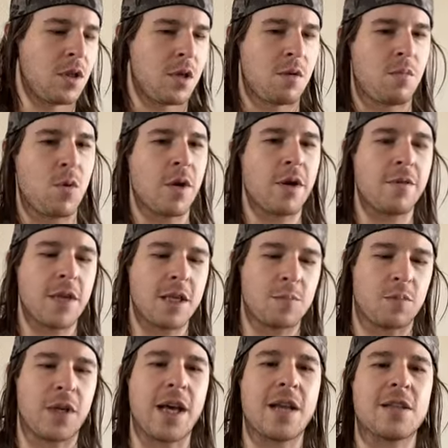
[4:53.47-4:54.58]
But whatever these
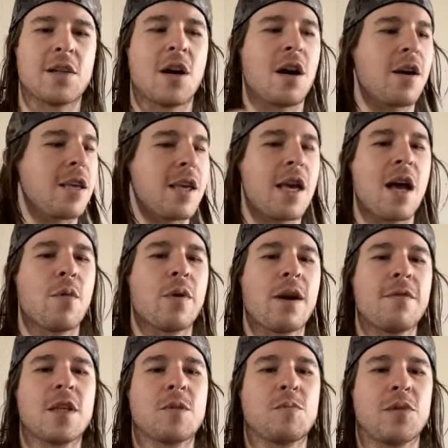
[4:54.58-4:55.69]
plans are, yeah,
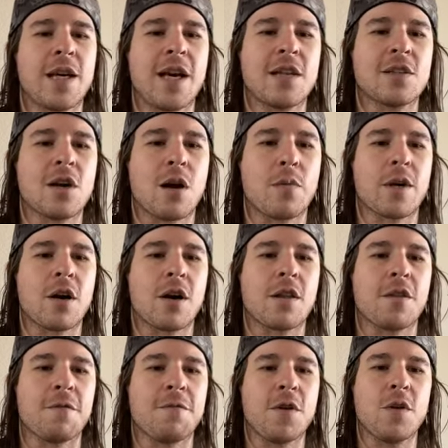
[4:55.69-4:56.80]
whatever these plans are regarding
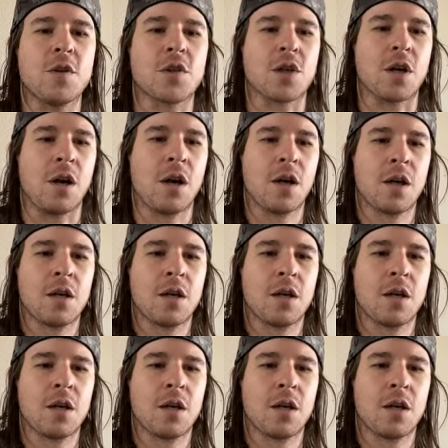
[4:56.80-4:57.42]
the future,